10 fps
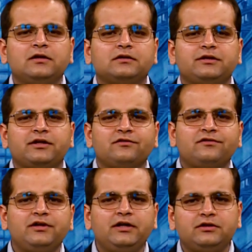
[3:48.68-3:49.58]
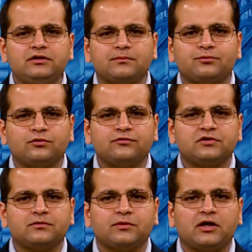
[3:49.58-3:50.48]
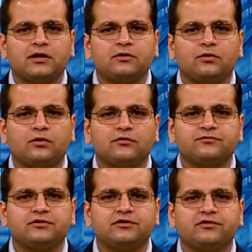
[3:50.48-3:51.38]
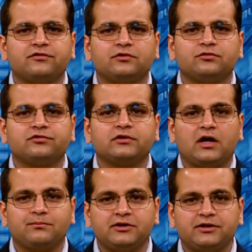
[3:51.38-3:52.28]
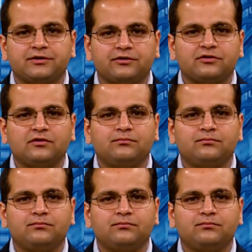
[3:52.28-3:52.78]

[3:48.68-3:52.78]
the NCLT approved the plan of the resolution applicant,